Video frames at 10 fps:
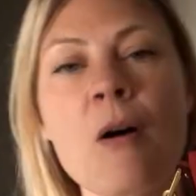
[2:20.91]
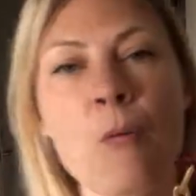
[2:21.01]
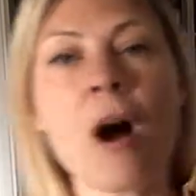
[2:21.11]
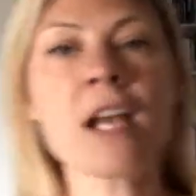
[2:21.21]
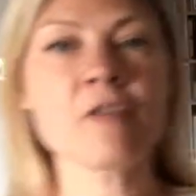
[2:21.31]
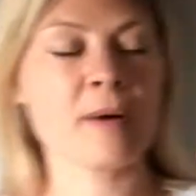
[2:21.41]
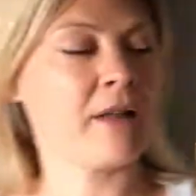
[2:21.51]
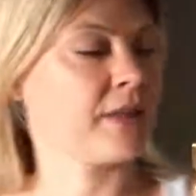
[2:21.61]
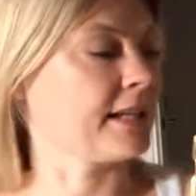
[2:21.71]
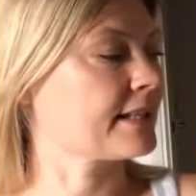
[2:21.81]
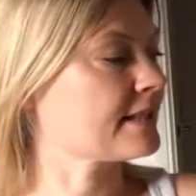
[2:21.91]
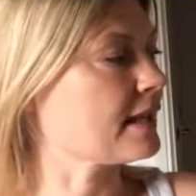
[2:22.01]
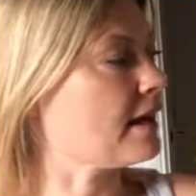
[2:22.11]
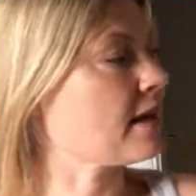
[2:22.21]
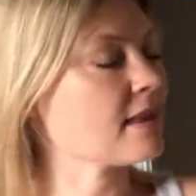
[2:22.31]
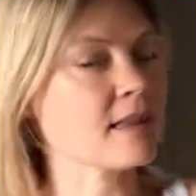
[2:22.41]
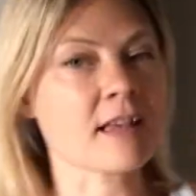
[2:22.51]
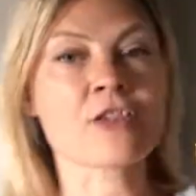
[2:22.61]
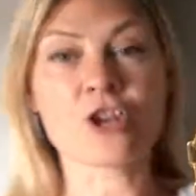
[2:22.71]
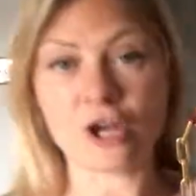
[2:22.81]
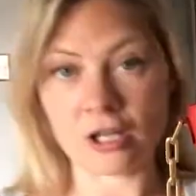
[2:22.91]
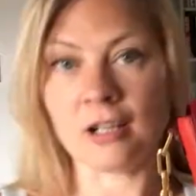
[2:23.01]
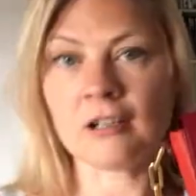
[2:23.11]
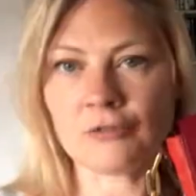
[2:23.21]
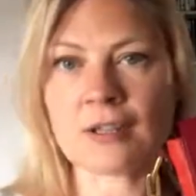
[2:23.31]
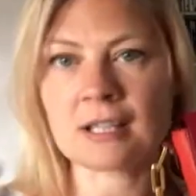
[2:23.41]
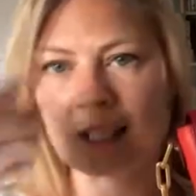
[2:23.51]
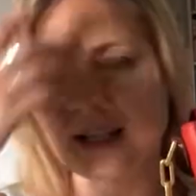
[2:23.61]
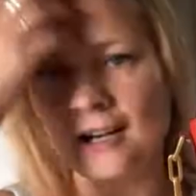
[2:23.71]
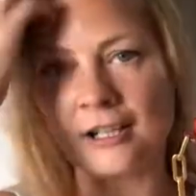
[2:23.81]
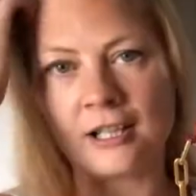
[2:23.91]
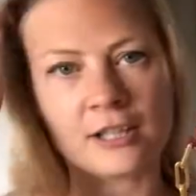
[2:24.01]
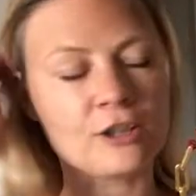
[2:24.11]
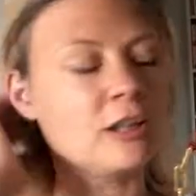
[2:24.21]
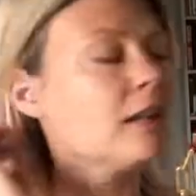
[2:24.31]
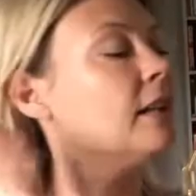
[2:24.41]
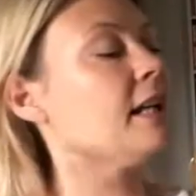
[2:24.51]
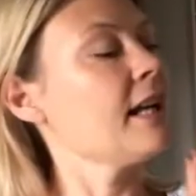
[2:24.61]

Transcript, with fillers: what I love about this, the colour, obviously, I like a colour.